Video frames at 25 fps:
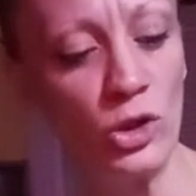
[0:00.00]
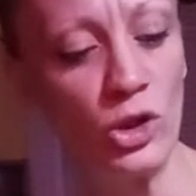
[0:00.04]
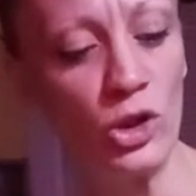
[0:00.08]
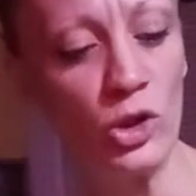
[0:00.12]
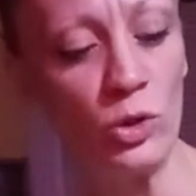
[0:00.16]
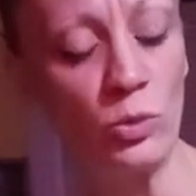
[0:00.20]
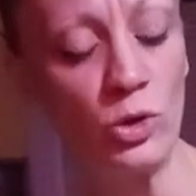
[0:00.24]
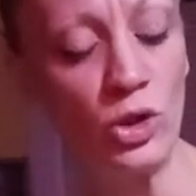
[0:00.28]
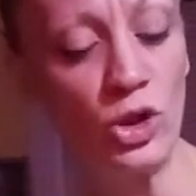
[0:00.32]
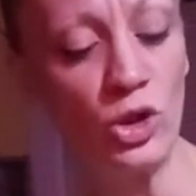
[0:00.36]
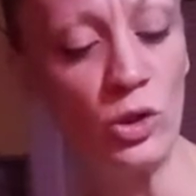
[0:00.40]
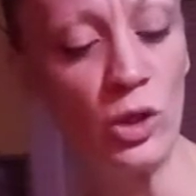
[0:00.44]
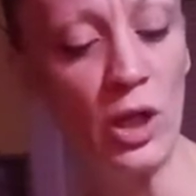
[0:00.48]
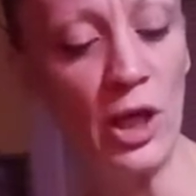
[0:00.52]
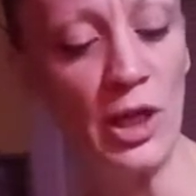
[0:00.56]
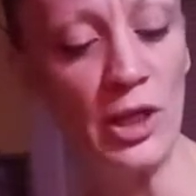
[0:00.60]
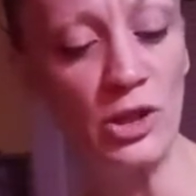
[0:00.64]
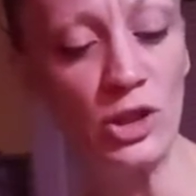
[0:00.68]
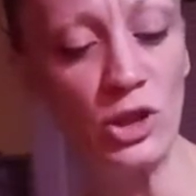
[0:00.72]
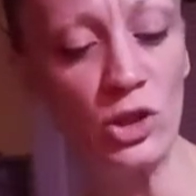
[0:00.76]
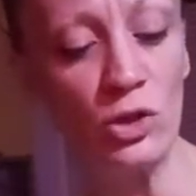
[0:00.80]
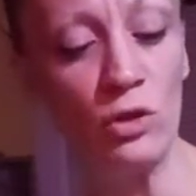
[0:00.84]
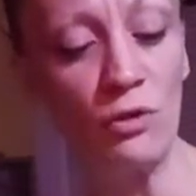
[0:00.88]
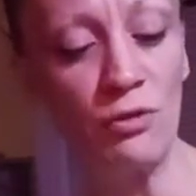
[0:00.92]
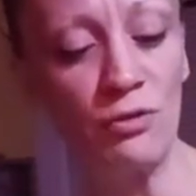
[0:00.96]
and do what you got
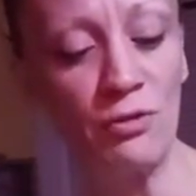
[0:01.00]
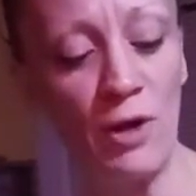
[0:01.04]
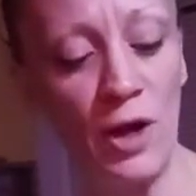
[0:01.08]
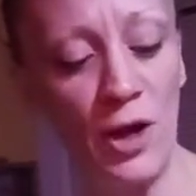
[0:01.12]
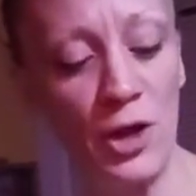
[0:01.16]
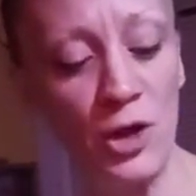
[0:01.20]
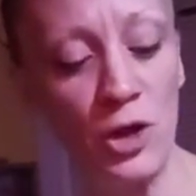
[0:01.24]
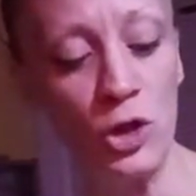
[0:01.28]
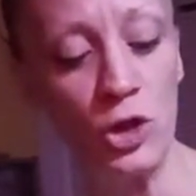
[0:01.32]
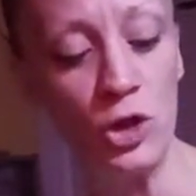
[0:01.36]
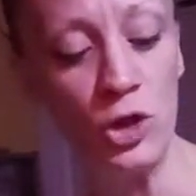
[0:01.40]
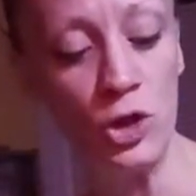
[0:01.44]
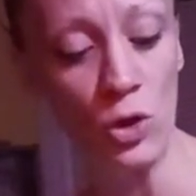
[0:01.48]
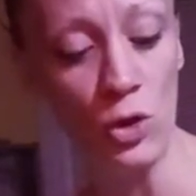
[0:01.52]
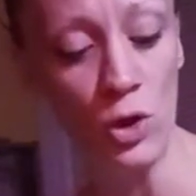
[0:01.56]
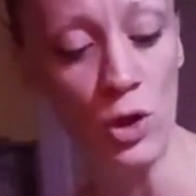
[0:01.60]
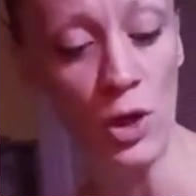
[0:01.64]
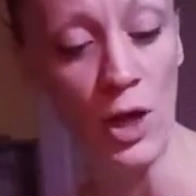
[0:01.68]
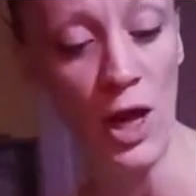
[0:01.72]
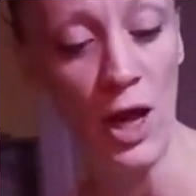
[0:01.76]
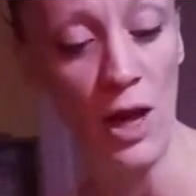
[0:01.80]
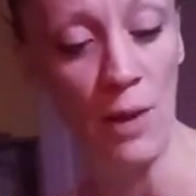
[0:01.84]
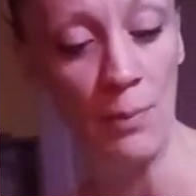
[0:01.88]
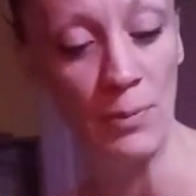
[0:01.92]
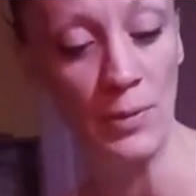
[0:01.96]
to do to find
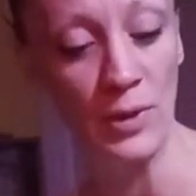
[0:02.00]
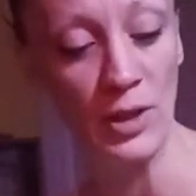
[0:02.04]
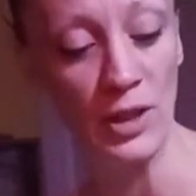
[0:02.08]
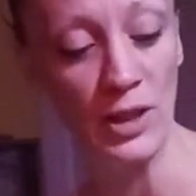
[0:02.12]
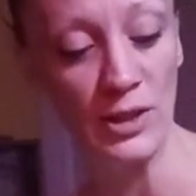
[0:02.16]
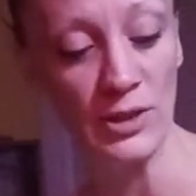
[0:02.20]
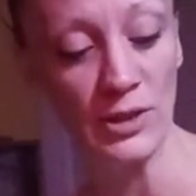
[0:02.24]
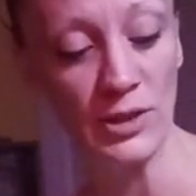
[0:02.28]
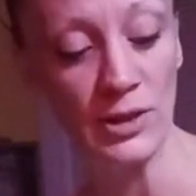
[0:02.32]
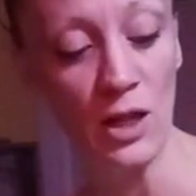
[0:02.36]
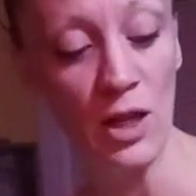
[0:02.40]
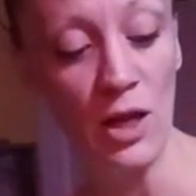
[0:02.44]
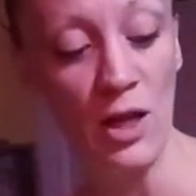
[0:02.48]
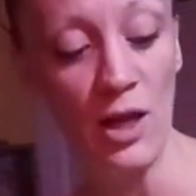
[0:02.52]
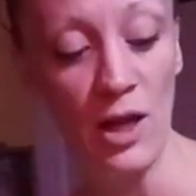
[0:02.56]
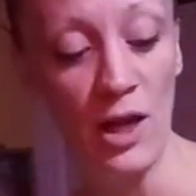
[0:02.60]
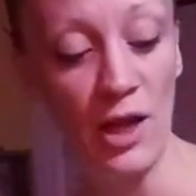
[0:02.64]
your happiness.